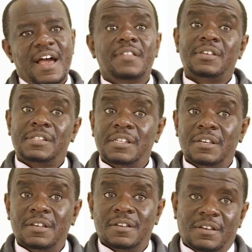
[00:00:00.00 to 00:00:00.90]
And the
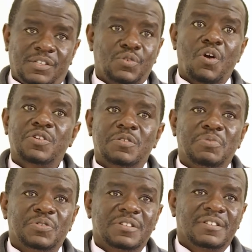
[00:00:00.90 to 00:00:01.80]
C is to
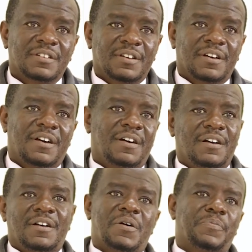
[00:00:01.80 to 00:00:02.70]
contribute.
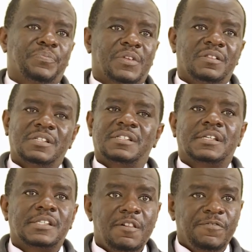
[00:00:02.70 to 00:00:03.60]
This is a
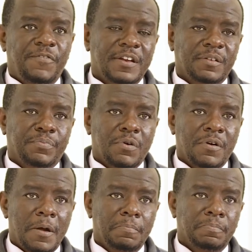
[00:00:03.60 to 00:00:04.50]
self-funded
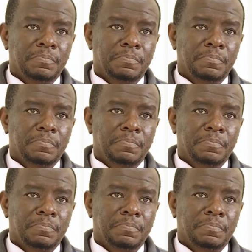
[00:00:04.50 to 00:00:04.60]
program,